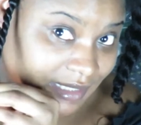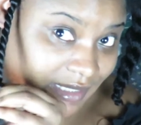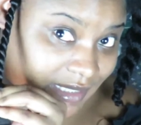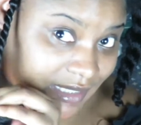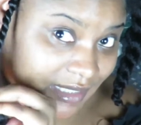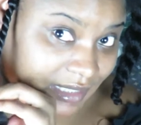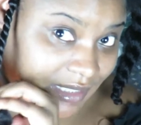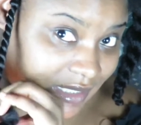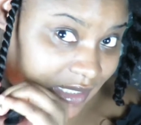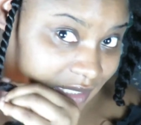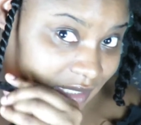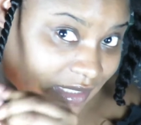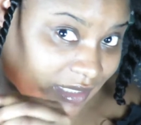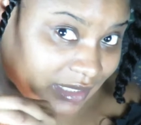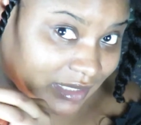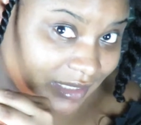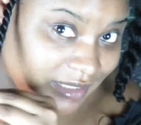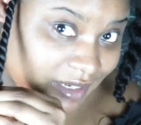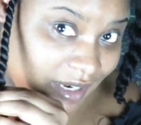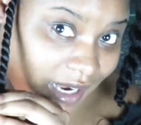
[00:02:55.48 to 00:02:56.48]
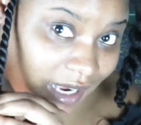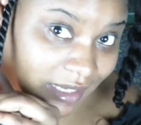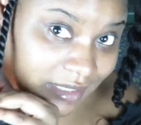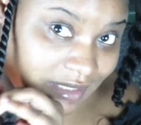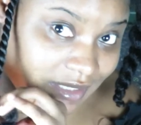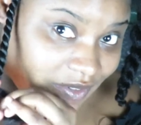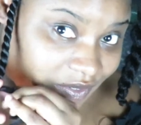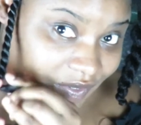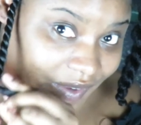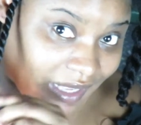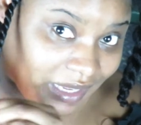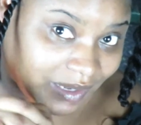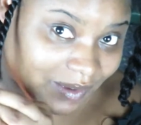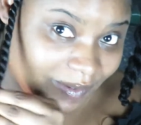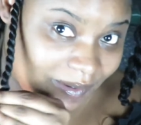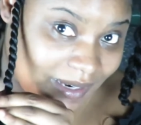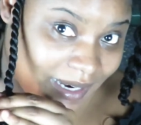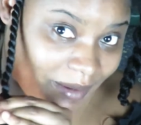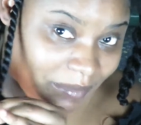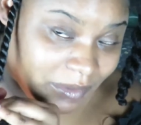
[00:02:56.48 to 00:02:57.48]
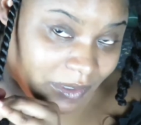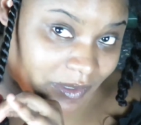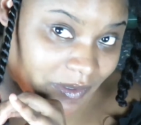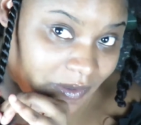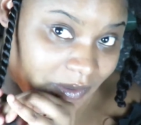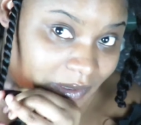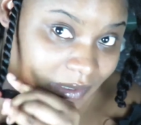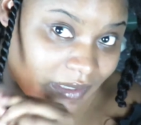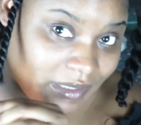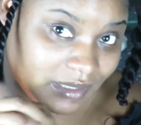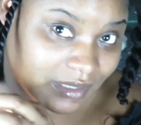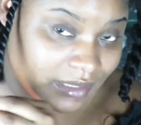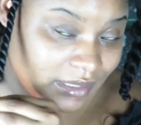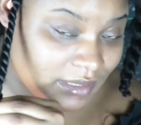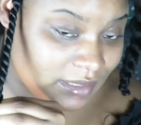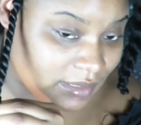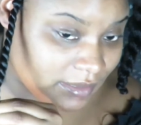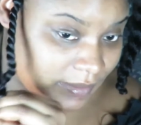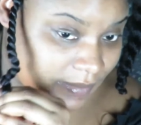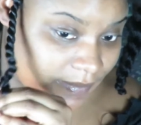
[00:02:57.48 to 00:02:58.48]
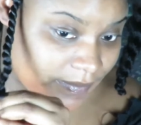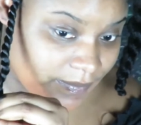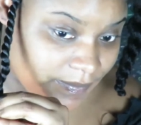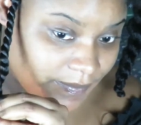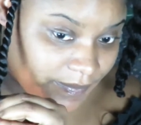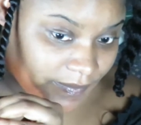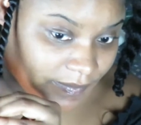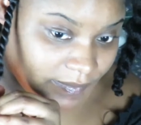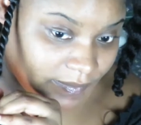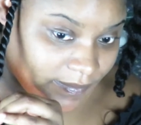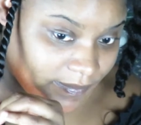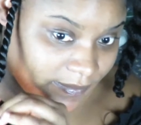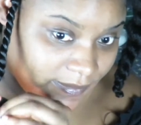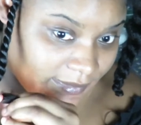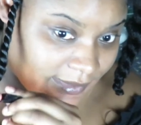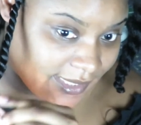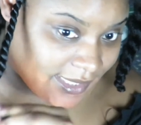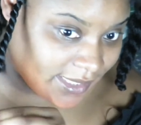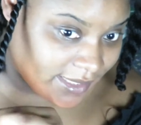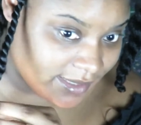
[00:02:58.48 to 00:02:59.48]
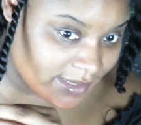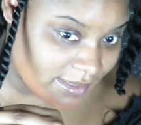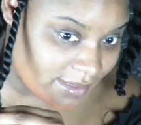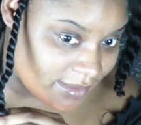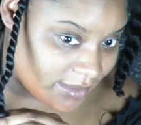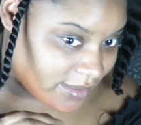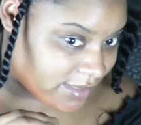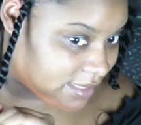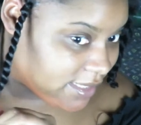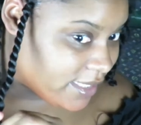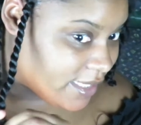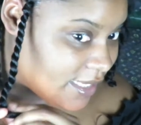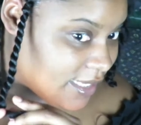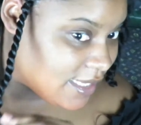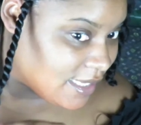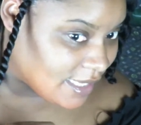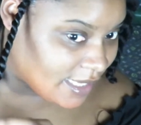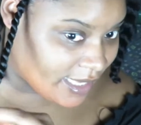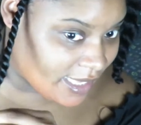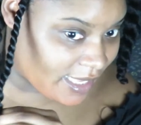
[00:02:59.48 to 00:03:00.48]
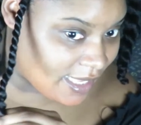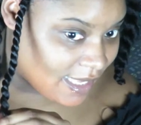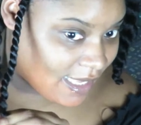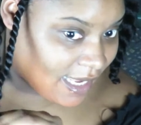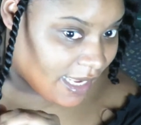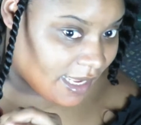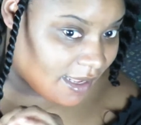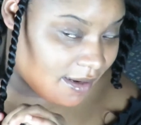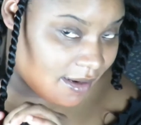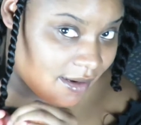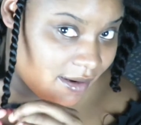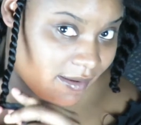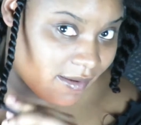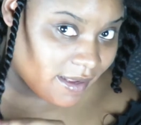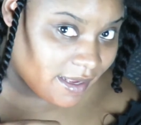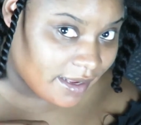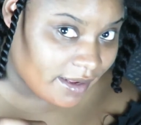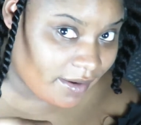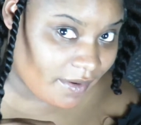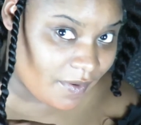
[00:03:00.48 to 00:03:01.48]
just try to follow what I'm doing, because I didn't know how